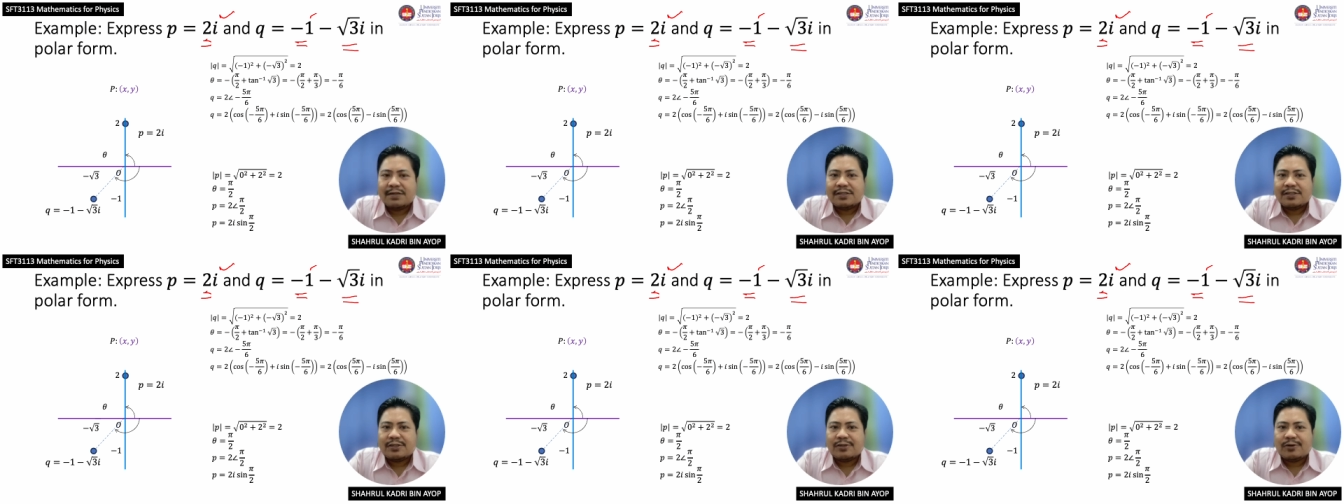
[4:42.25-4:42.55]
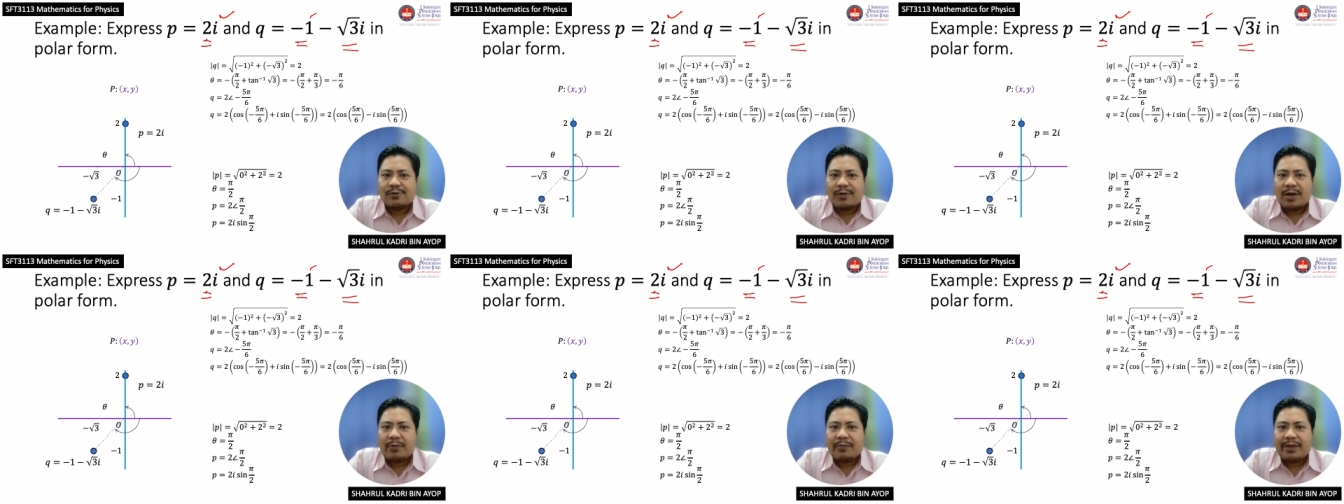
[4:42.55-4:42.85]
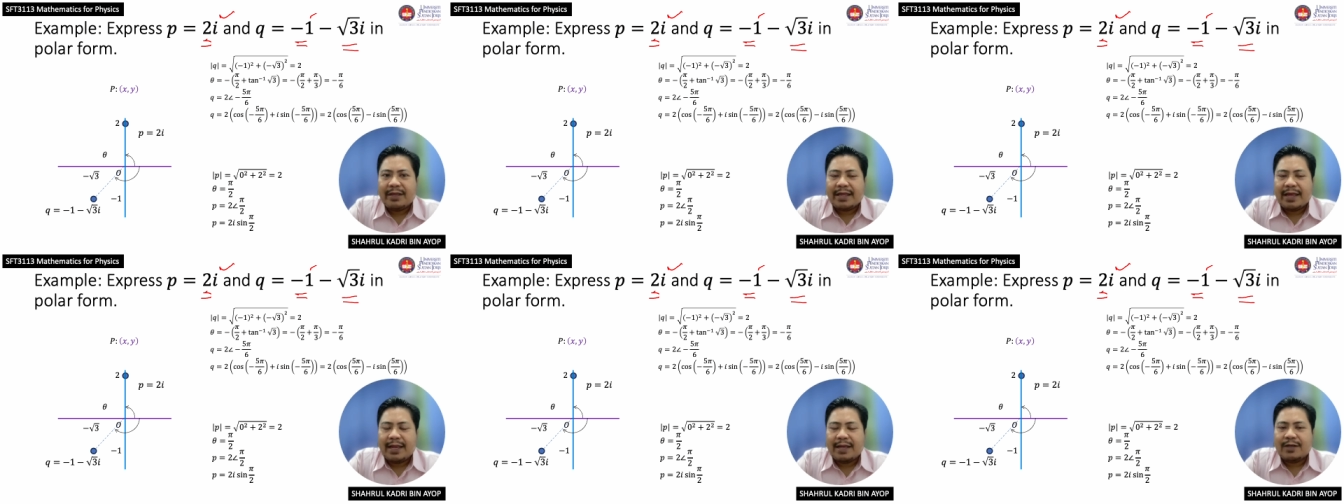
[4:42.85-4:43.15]
So what
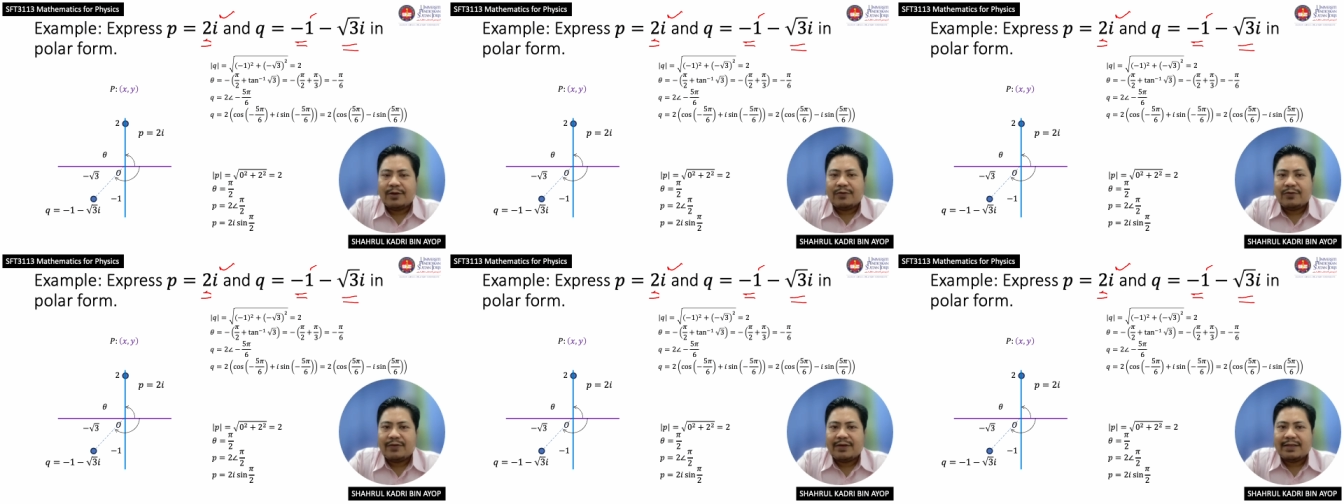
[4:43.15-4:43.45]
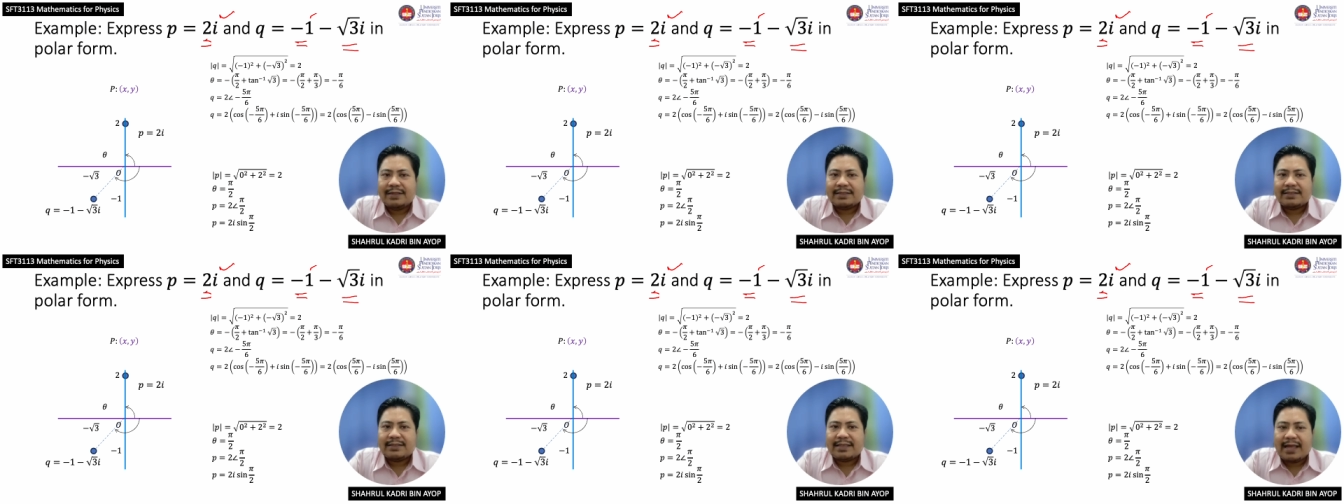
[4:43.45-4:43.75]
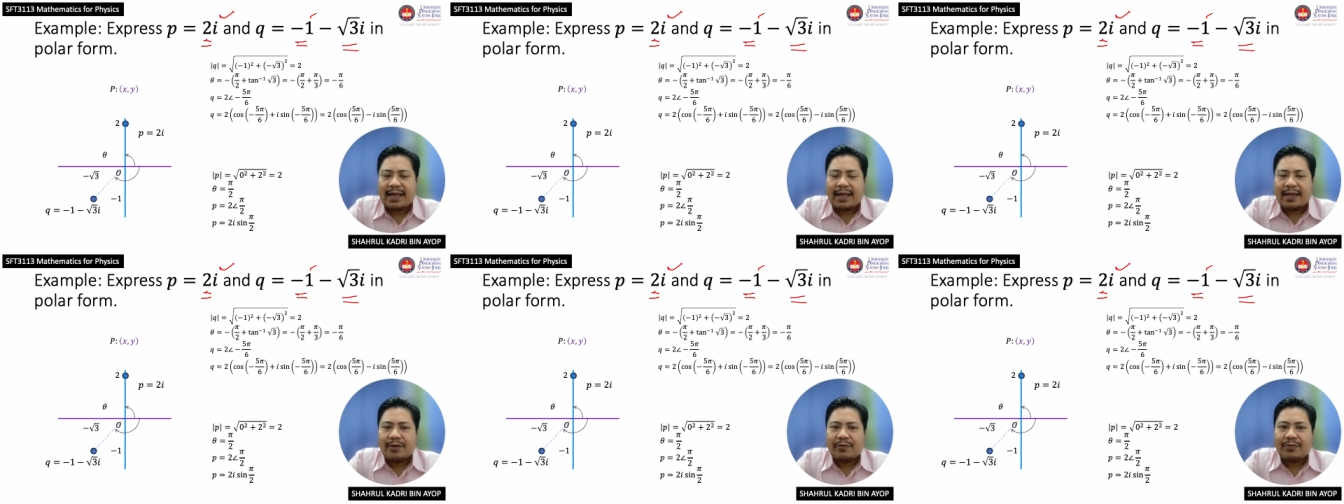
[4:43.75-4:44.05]
we can do is
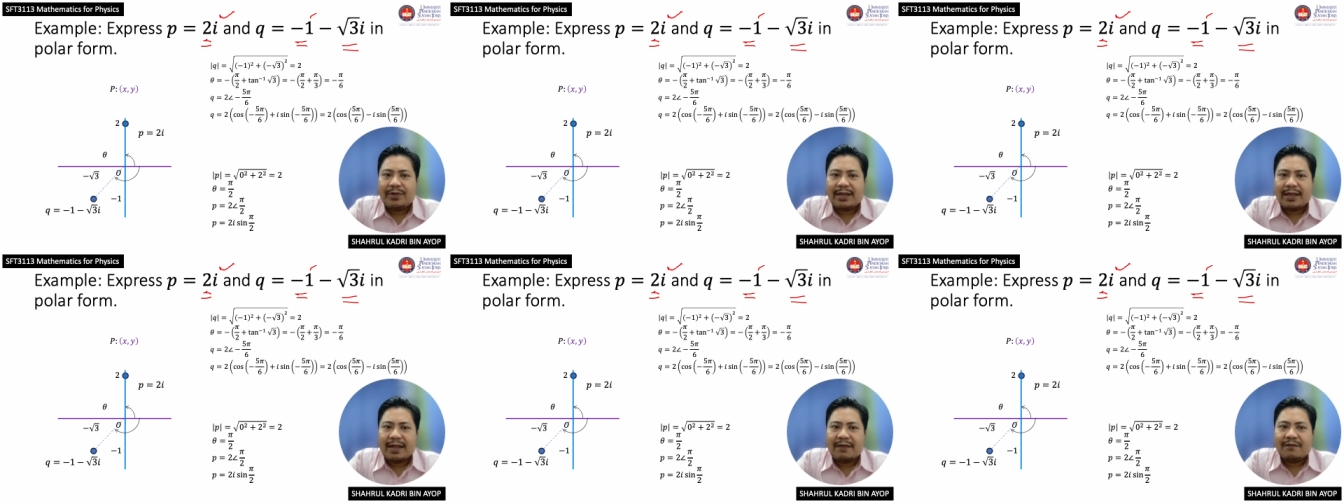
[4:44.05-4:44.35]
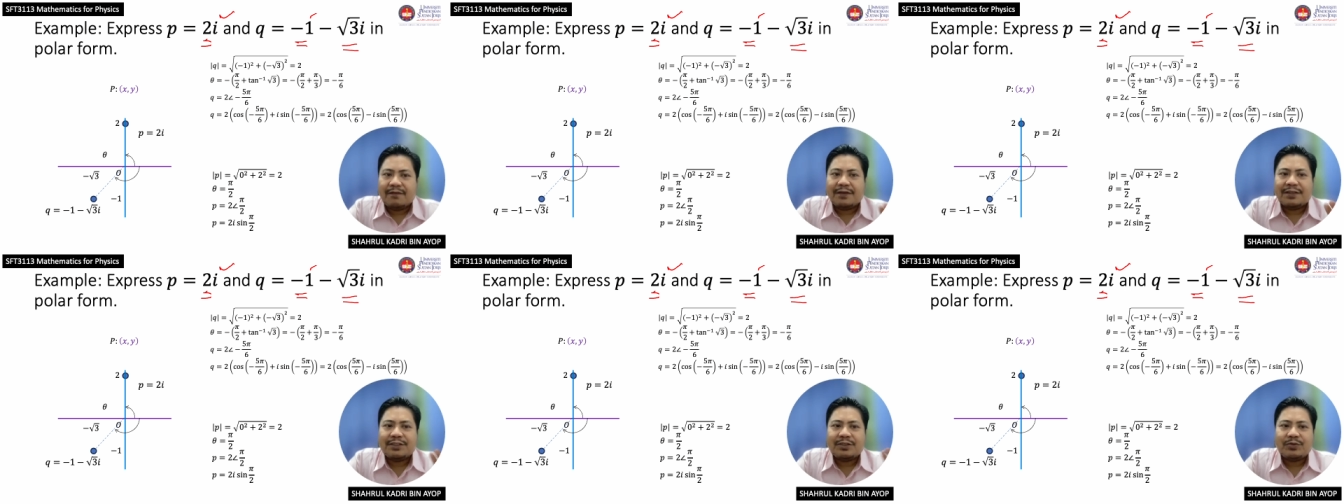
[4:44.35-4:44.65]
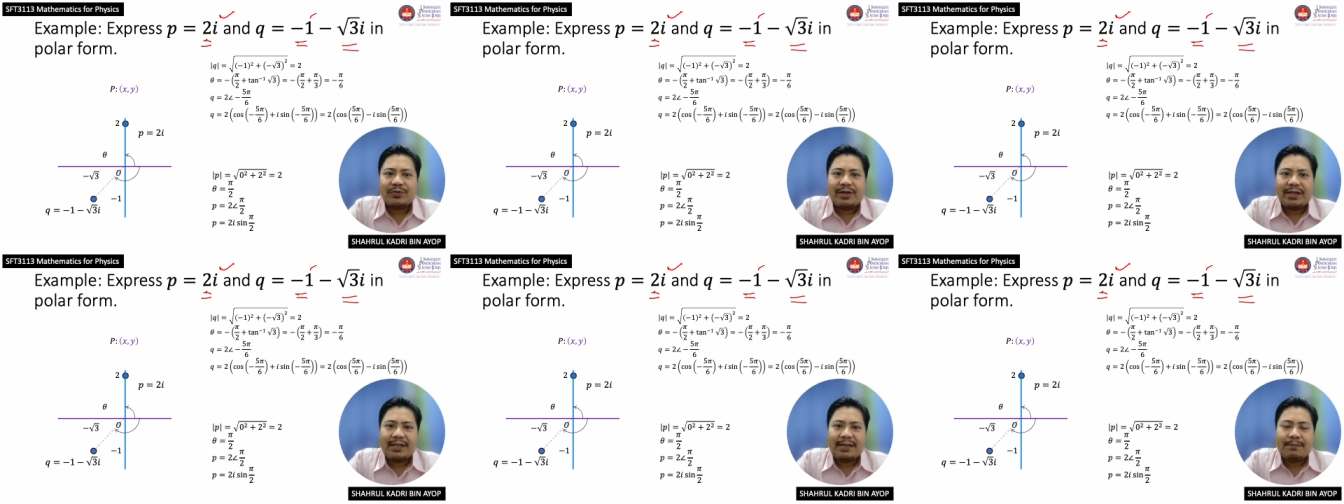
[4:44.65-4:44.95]
that we can
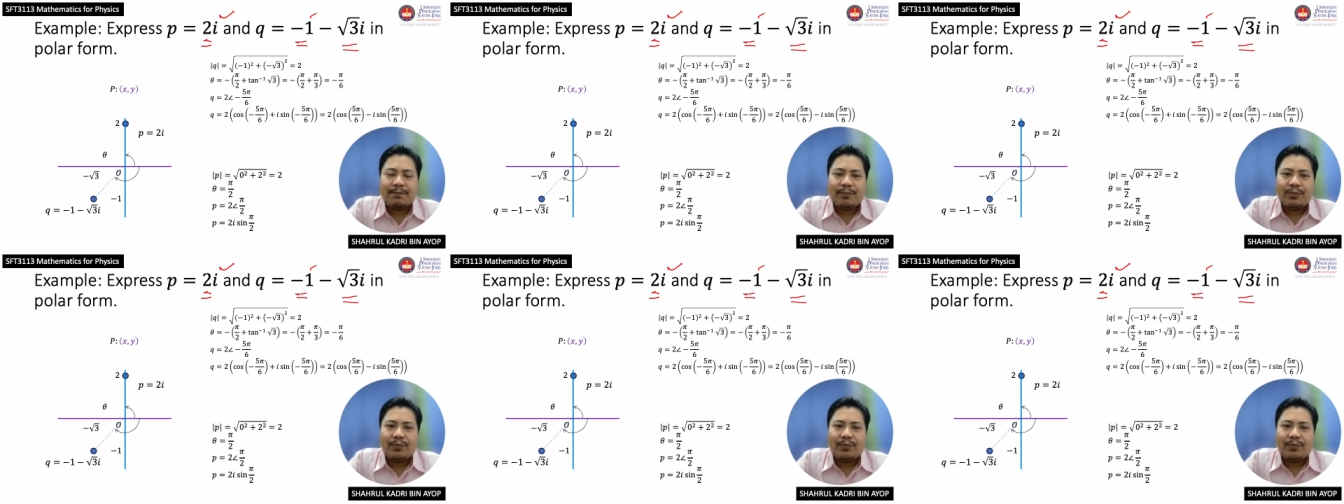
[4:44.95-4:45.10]
visually